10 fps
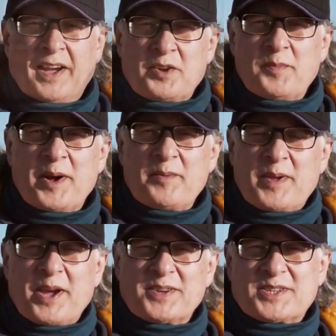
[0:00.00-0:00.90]
And you might
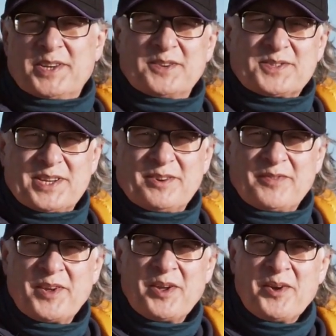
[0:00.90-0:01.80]
be asking
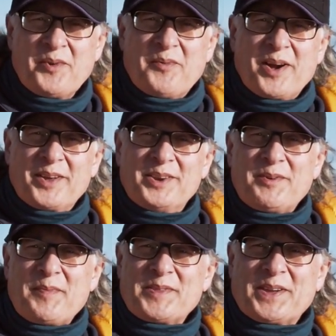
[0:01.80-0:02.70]
yourself, why aren't
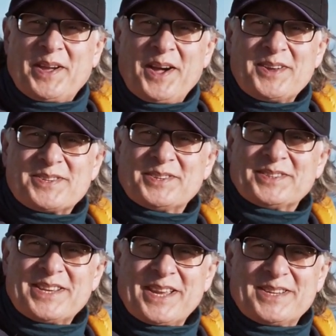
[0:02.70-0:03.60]
you up at the
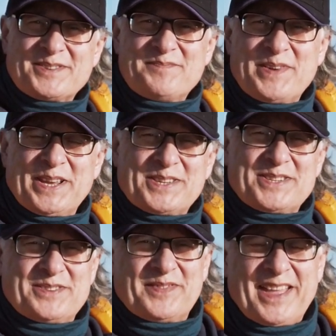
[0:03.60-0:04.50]
castle taking some
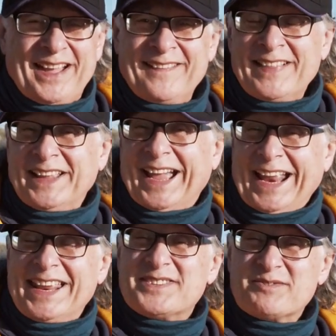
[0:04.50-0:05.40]
pictures of that?
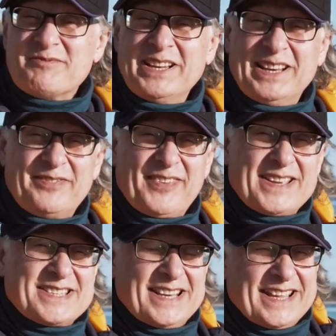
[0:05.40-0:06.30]
It is a really
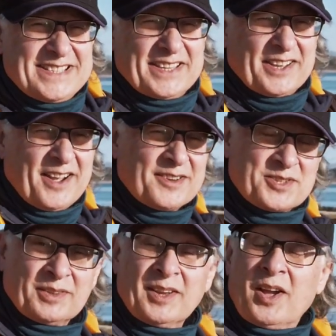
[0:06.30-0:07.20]
fascinating
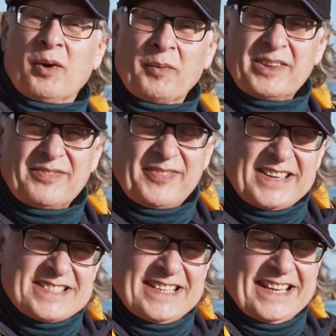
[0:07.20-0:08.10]
castle with a
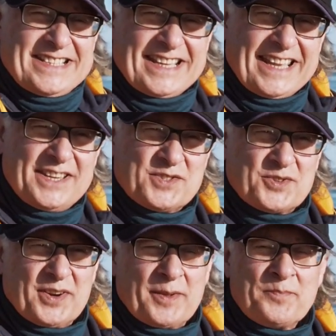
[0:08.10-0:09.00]
fascinating
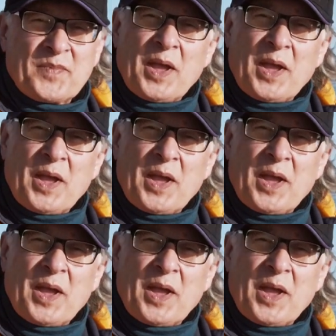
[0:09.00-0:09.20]
history.